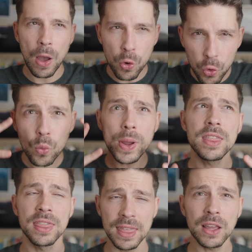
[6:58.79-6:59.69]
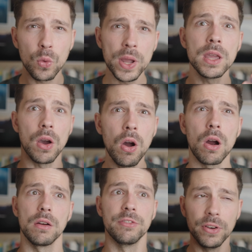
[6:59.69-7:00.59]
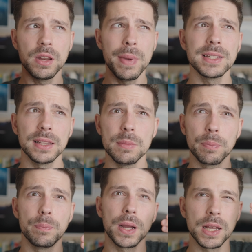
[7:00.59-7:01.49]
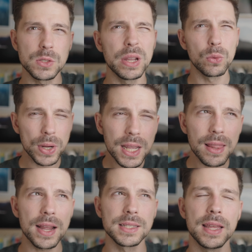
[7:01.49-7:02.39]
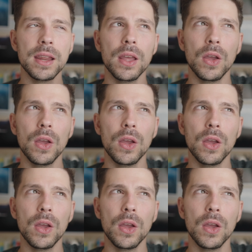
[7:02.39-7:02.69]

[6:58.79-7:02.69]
who we think we are fundamentally because realize that